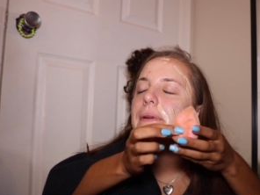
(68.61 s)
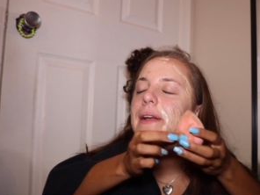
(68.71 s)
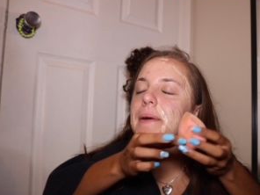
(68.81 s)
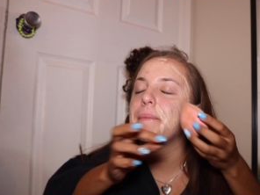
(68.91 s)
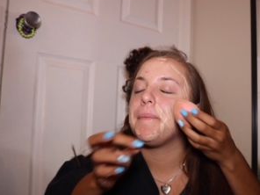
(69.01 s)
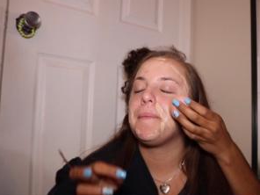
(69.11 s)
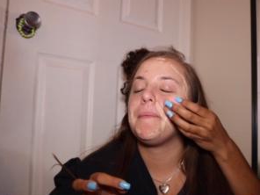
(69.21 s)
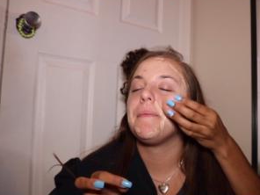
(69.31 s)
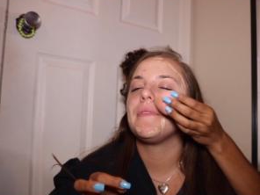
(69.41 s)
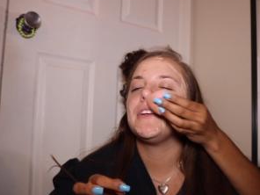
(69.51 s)
Yeah.
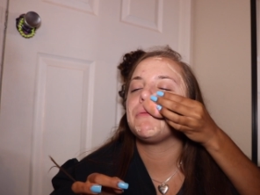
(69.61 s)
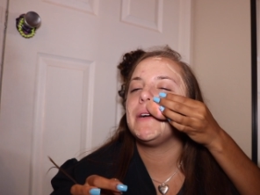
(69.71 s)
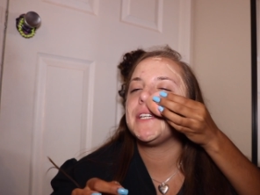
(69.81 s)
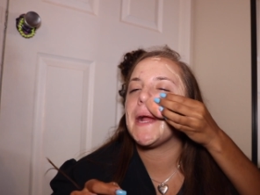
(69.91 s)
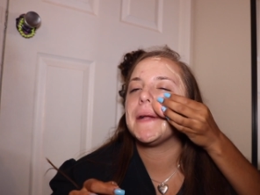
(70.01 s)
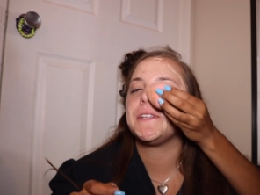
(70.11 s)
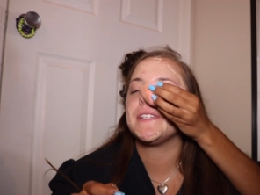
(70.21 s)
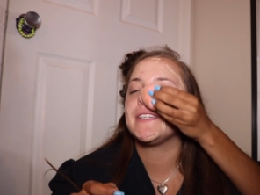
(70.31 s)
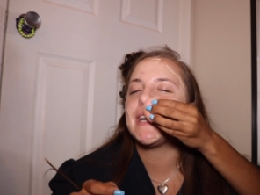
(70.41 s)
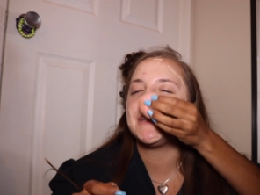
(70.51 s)
You switch hands
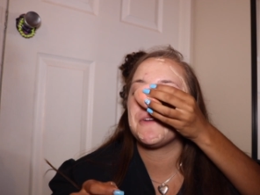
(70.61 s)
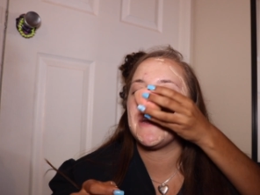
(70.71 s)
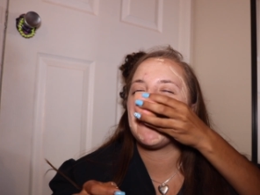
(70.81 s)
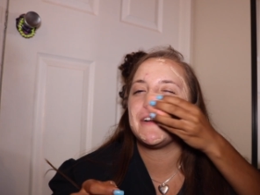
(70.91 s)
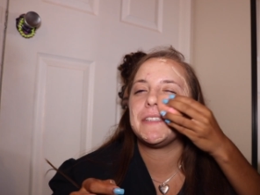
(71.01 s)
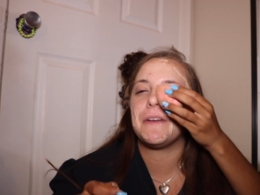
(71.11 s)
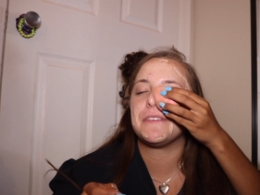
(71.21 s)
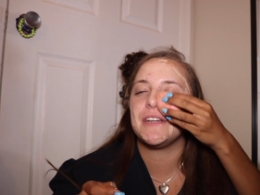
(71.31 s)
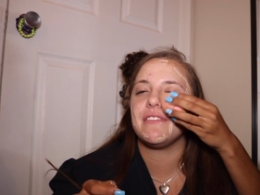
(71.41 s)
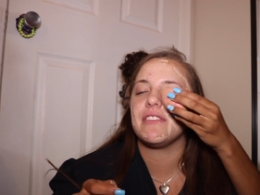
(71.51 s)
just in case you can't reach the other
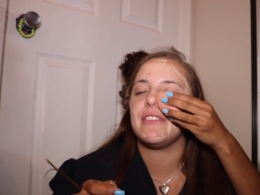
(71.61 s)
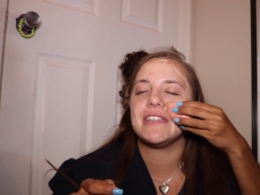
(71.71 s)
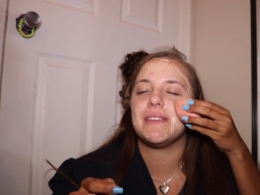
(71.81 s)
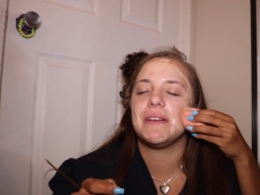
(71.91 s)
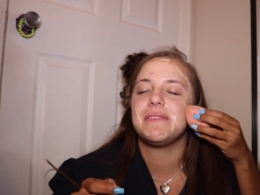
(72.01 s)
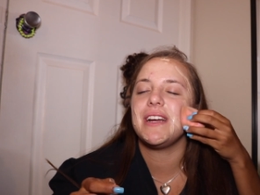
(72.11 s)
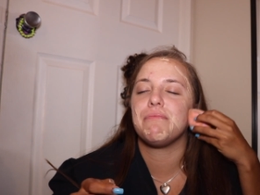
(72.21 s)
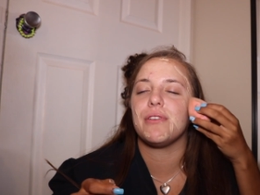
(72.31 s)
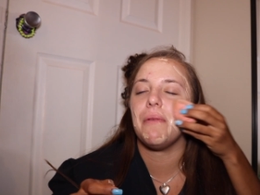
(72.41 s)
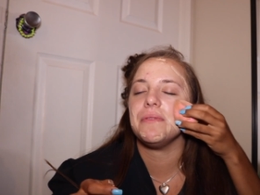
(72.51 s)
side of your face. Sometimes I have
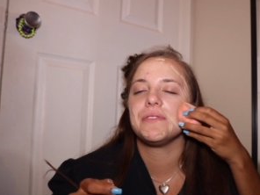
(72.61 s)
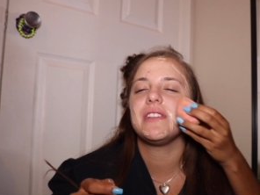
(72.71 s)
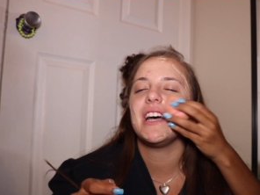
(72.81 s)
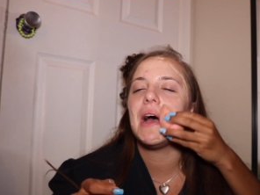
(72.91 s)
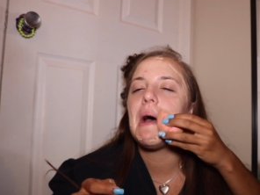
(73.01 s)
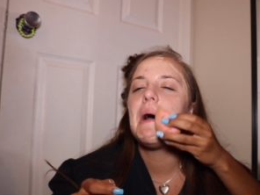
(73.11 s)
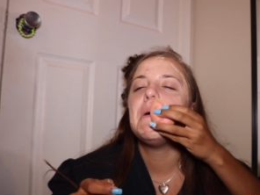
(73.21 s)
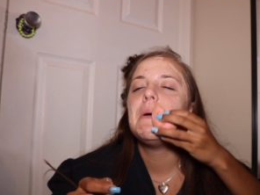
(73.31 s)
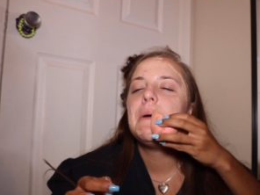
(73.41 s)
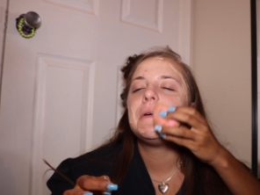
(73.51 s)
problems with that,
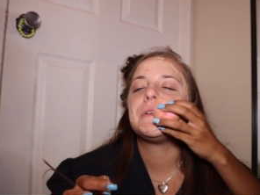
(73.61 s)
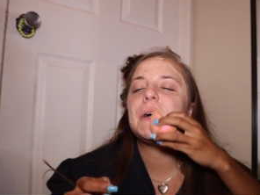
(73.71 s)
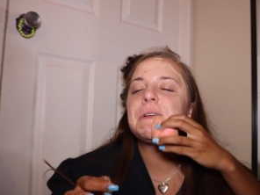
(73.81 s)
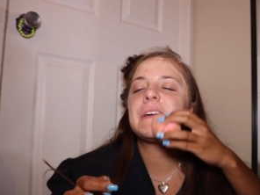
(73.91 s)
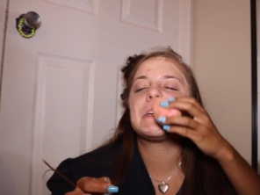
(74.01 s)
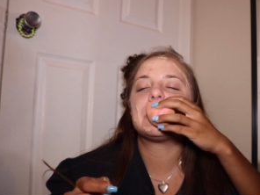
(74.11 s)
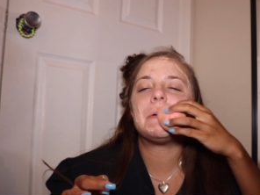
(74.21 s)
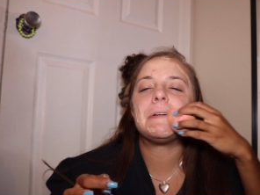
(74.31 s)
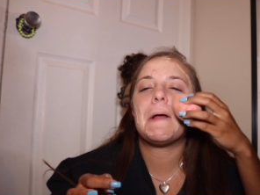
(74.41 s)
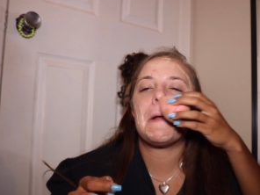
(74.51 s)
so I have to like
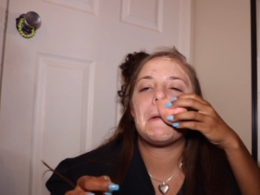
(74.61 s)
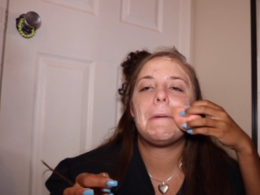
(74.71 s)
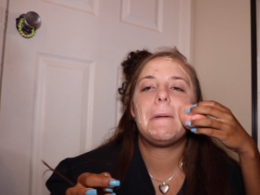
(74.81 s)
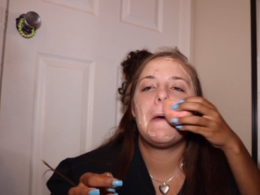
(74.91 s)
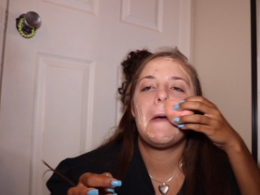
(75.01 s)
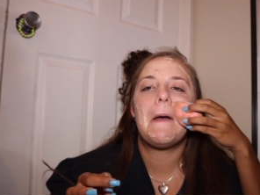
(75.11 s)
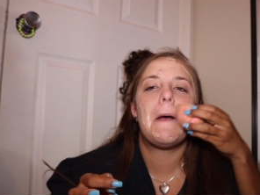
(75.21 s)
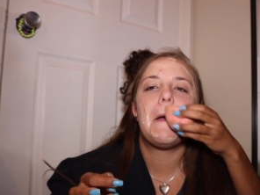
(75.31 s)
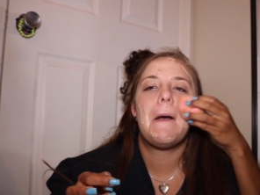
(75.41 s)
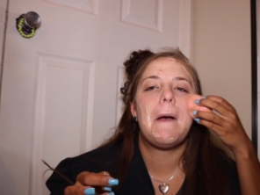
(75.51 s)
switch hand.
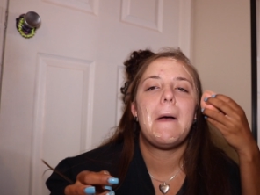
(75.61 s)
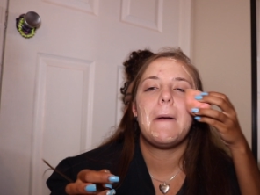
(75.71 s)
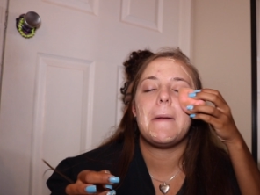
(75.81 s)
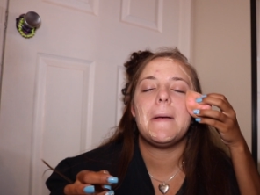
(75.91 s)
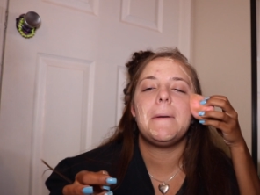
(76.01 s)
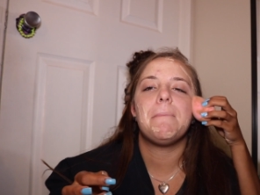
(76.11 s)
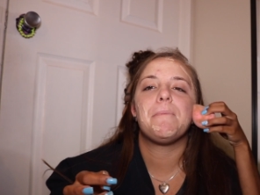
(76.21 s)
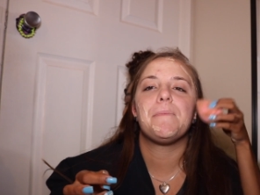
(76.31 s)
Yeah.